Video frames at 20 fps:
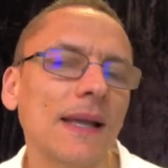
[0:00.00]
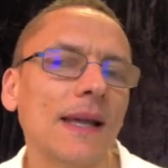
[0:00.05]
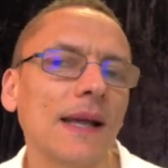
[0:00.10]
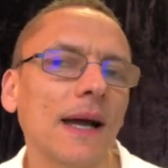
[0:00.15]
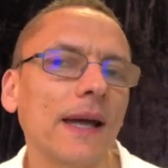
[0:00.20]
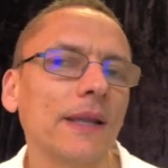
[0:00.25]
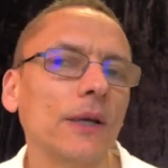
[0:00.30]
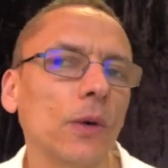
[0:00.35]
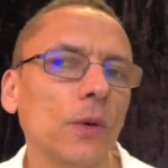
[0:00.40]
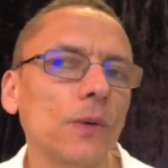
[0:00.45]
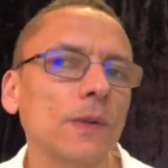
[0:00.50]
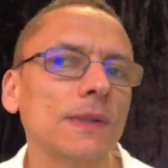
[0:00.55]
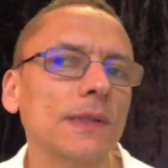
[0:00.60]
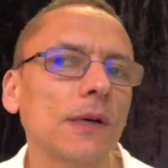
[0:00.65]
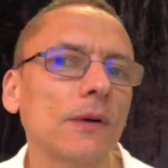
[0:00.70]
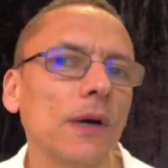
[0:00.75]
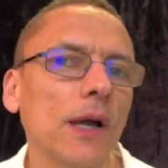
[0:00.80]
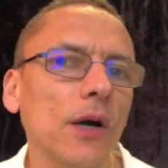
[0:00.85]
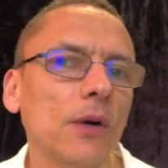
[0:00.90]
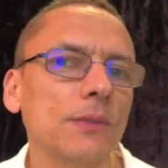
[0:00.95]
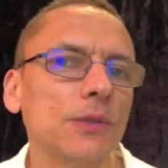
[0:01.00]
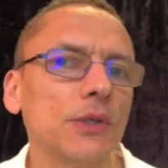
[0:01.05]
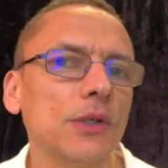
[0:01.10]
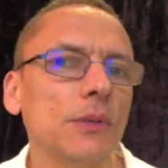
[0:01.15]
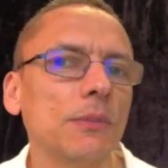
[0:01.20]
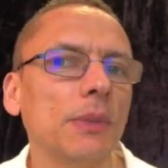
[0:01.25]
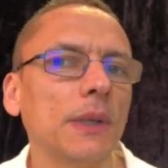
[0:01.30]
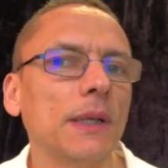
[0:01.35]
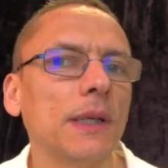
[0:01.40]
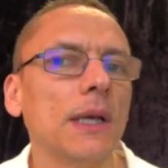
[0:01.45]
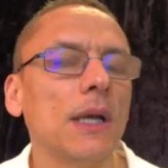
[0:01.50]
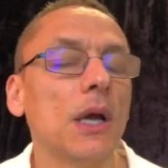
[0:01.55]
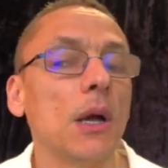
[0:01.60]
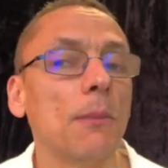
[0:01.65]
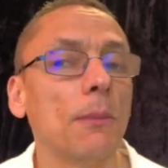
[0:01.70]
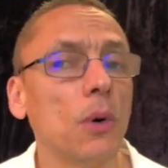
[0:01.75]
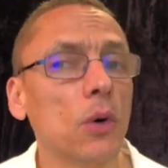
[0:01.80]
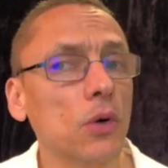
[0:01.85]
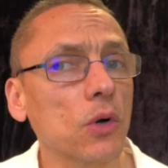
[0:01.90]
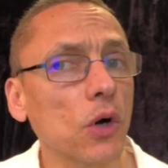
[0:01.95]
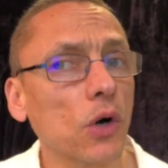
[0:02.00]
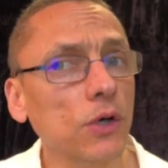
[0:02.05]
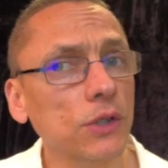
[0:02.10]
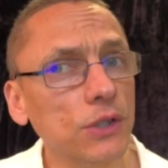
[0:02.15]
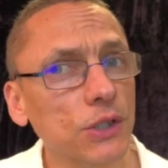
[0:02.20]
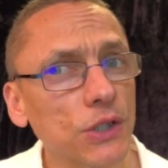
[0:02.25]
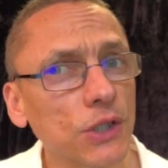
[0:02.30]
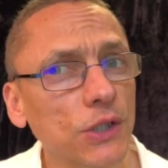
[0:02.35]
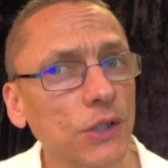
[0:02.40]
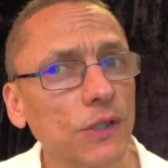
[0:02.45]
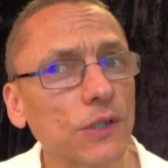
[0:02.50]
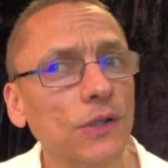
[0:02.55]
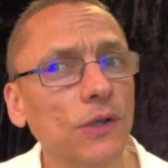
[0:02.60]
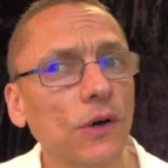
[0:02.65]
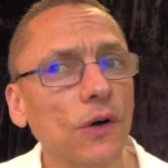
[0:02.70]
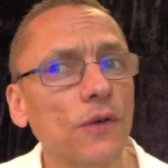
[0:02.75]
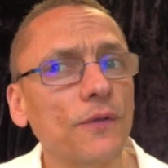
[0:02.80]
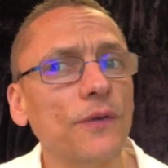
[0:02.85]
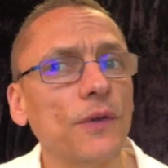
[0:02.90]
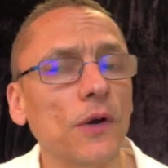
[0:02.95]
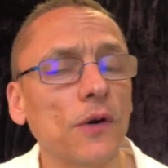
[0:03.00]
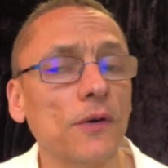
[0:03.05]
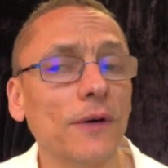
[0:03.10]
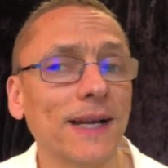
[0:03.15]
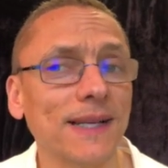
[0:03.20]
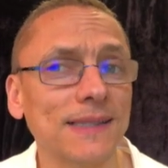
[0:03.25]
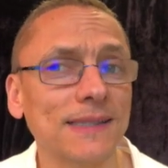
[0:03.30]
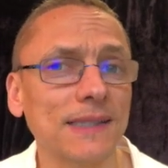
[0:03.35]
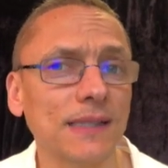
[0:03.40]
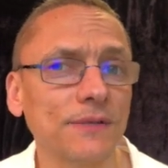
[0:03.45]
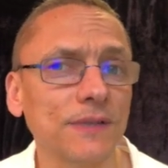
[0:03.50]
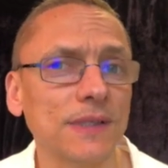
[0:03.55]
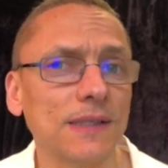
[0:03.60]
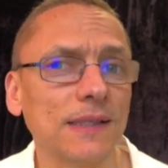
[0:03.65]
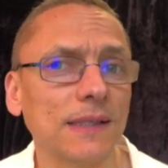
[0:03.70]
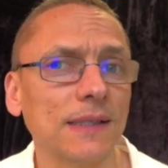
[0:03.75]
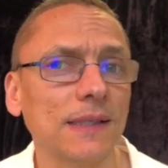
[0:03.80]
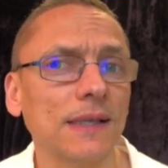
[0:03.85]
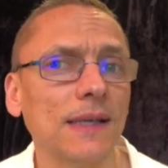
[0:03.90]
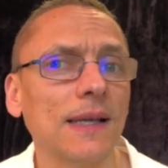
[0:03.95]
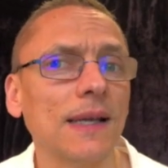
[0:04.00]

And it also helps you be more conscious of your activity